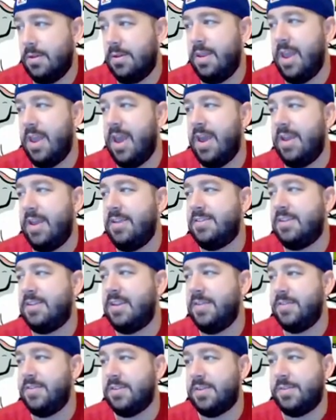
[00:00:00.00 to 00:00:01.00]
Yeah, he's a
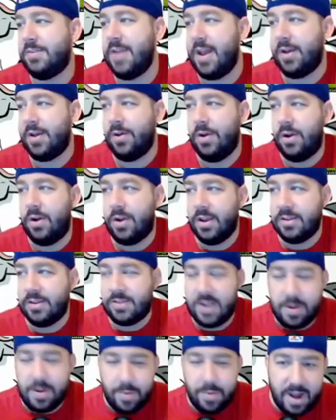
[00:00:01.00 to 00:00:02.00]
defensive tackle. Okay,
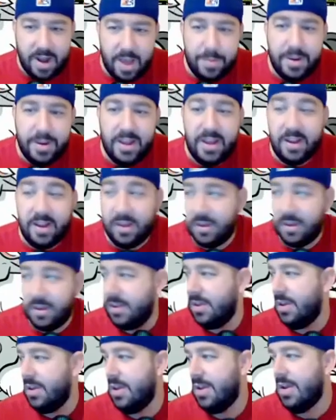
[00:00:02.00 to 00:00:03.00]
so never mind. I'm an idiot.
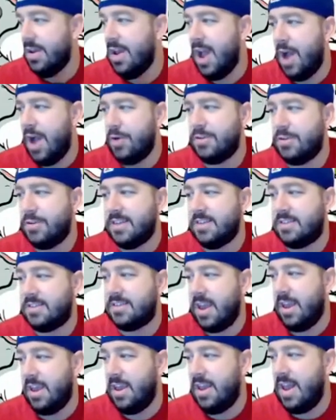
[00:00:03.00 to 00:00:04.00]
I was gonna
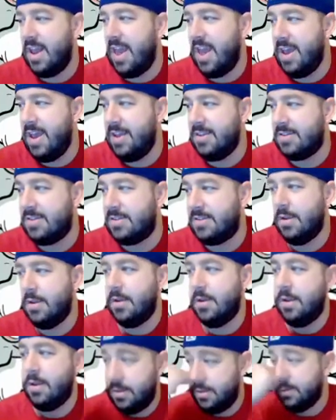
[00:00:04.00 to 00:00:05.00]
say it has.
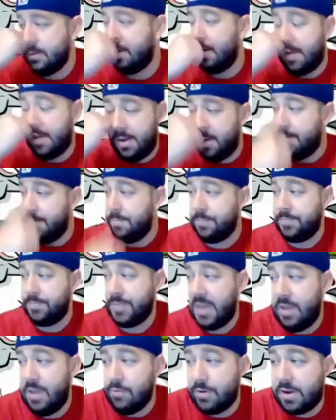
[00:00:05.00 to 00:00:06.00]

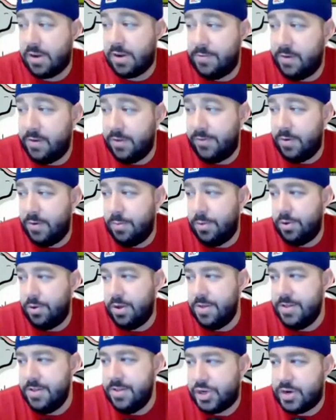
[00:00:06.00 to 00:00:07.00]
He recovered a
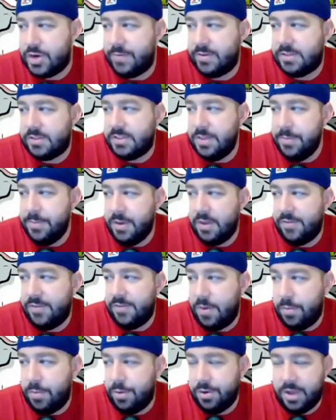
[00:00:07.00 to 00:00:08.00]
fumble, and then Trevor Simeon
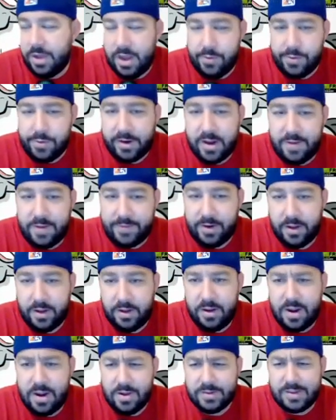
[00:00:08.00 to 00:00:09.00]
fumbled and recovered it.
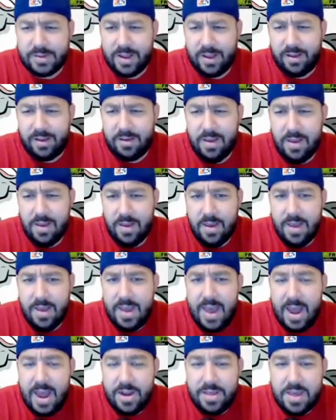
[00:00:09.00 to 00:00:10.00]
And I was like,
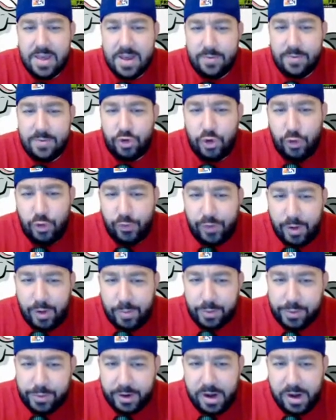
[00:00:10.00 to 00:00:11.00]
how do they have 2
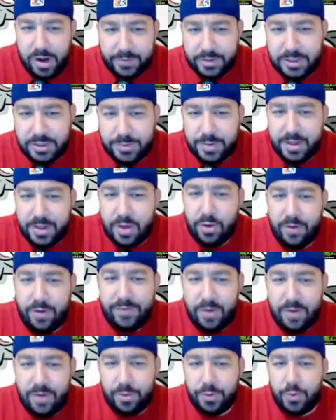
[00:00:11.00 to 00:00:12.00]
fumble recoveries, but they only
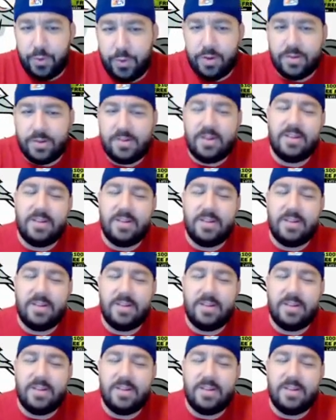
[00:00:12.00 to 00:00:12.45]
fumbled once?